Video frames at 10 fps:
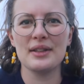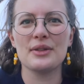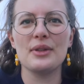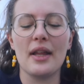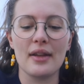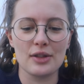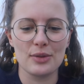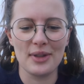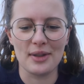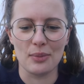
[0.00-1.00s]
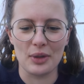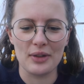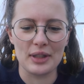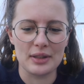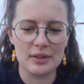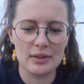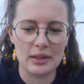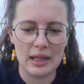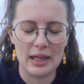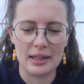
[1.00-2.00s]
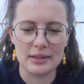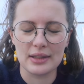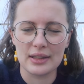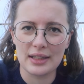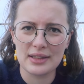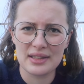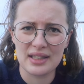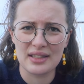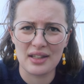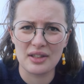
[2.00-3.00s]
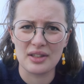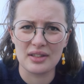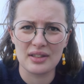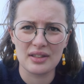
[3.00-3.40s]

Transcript: So yeah, that's what I'm wearing. And uh, as I said, I